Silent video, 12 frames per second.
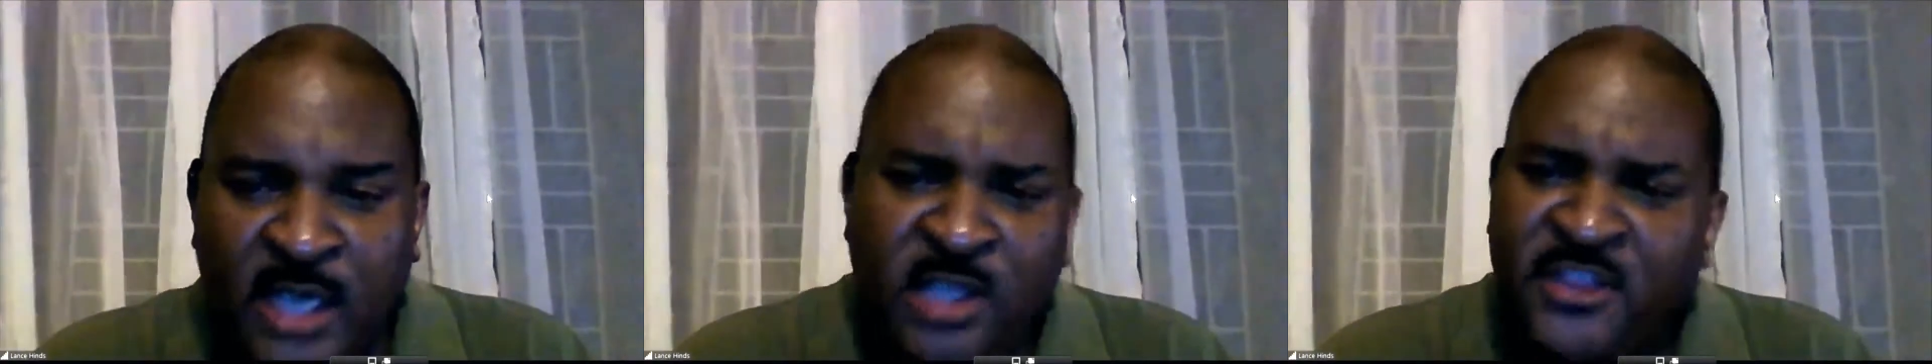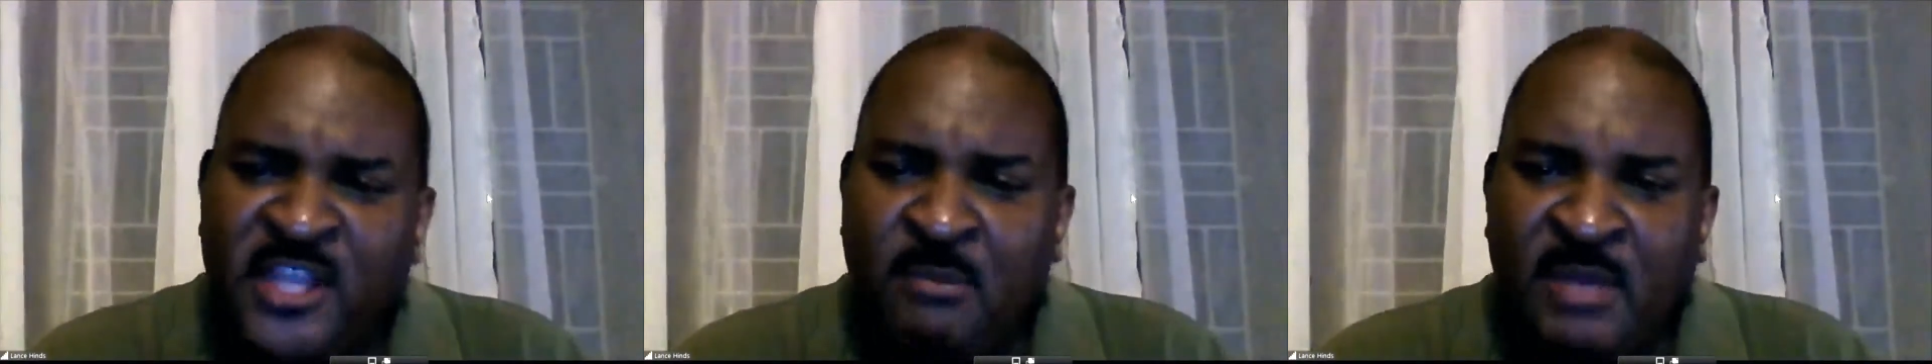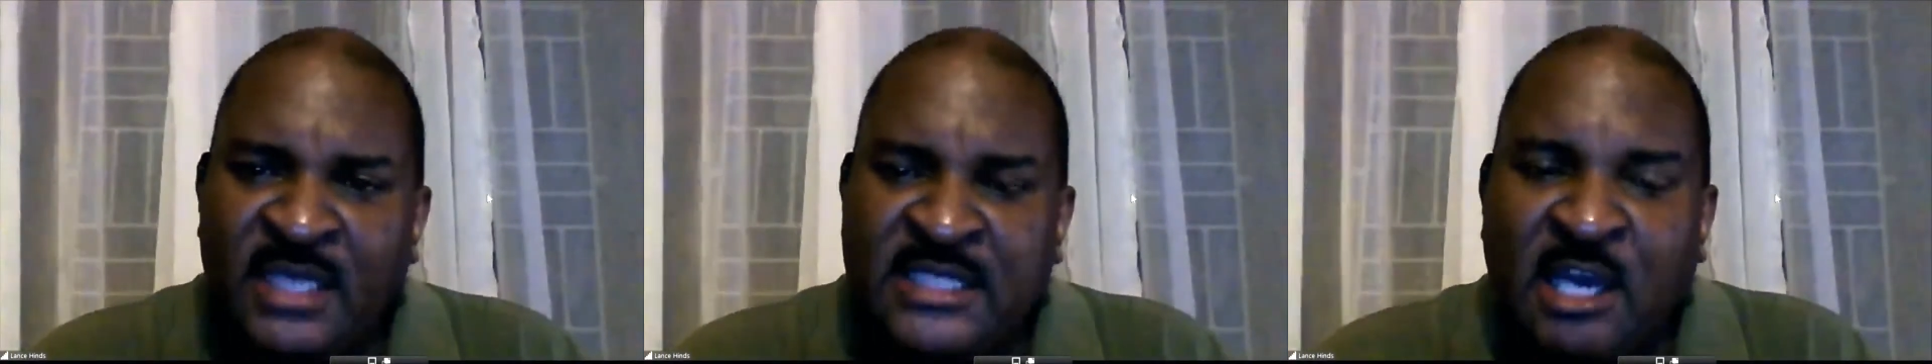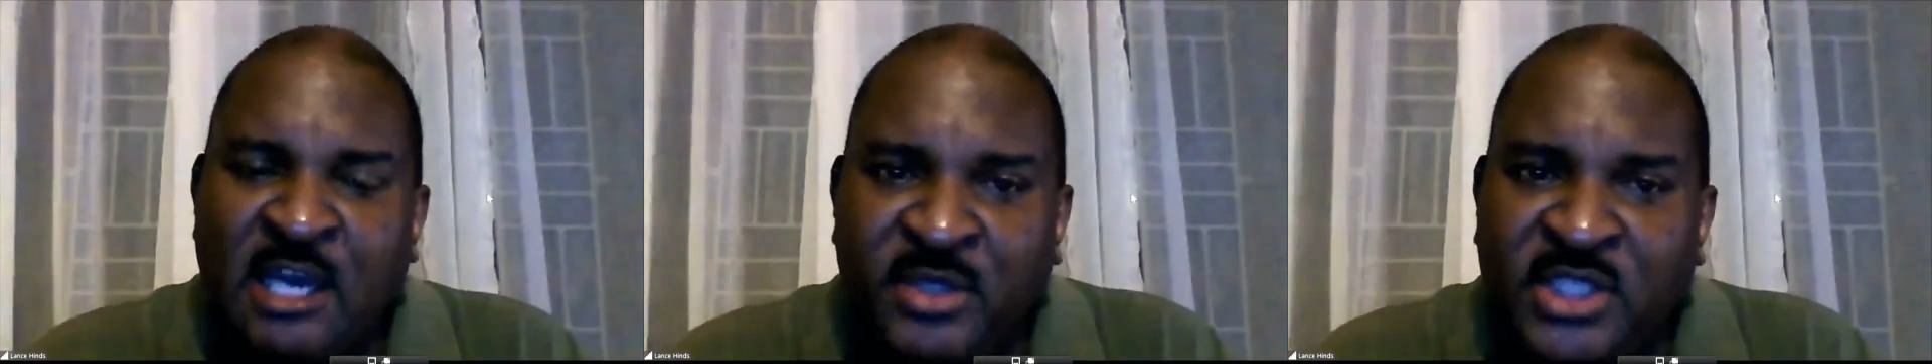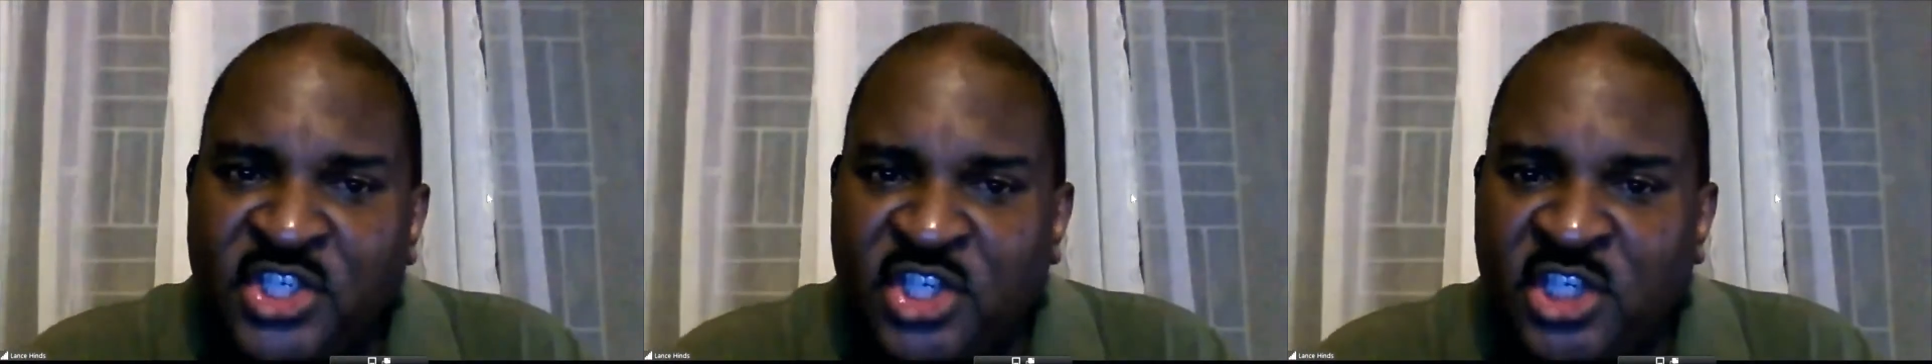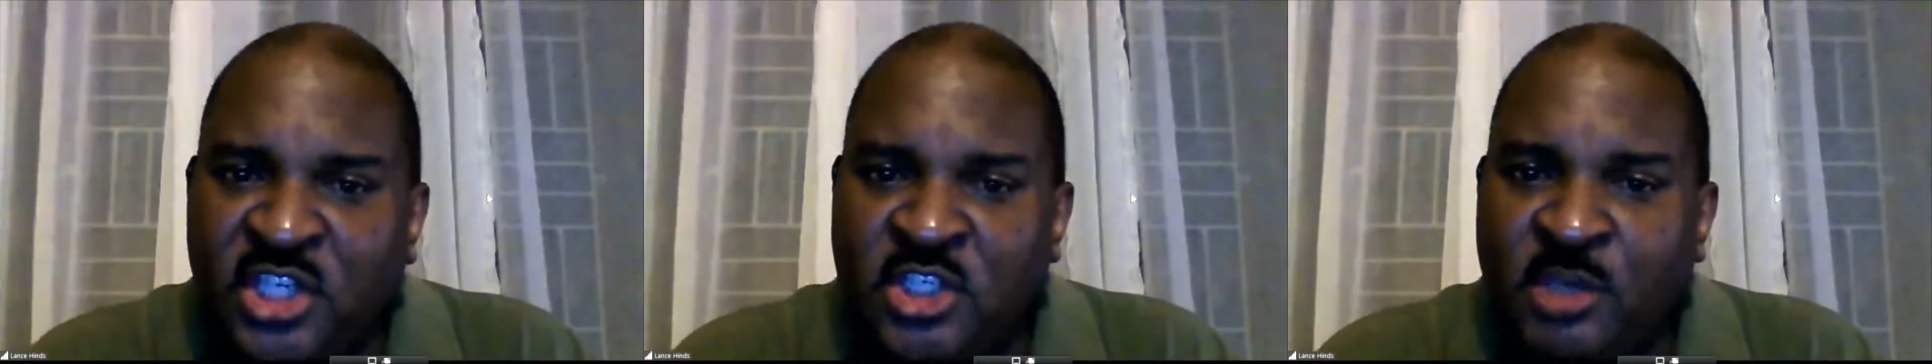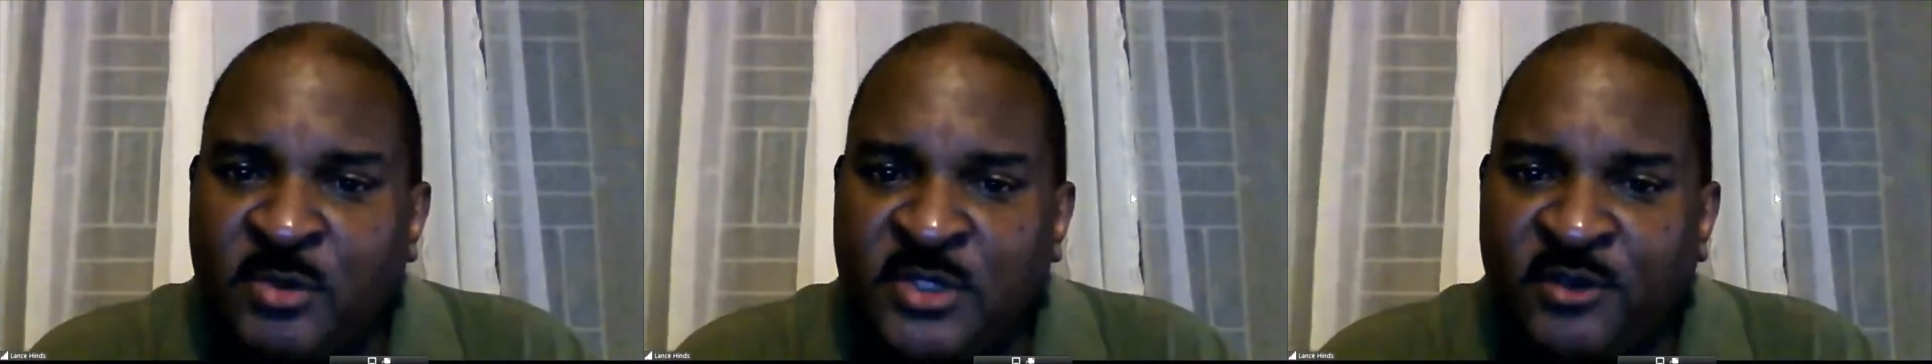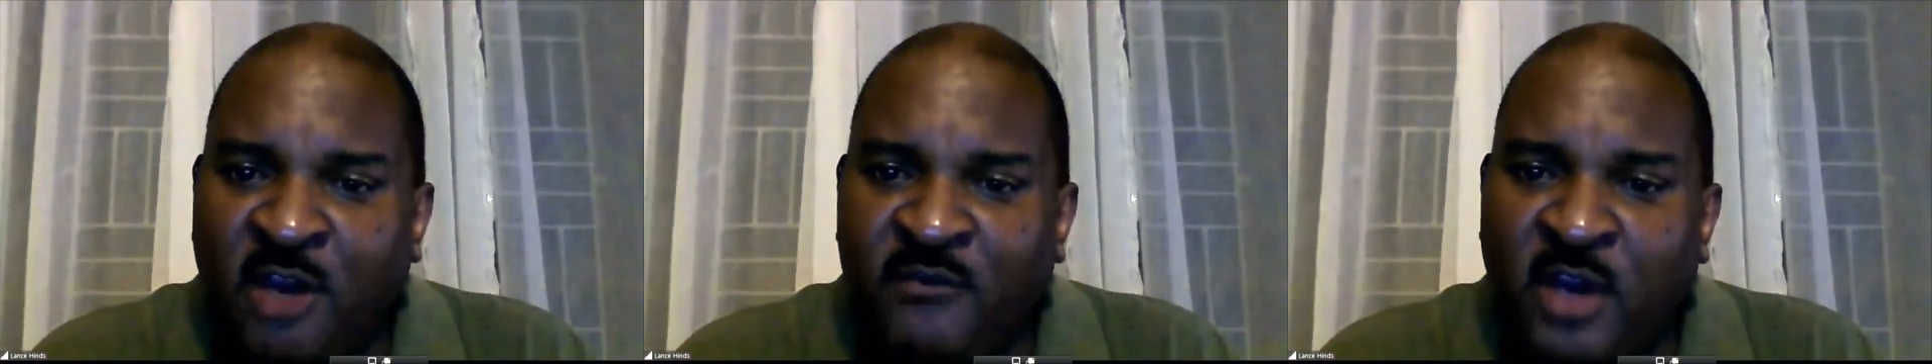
Nothing beats competition in terms of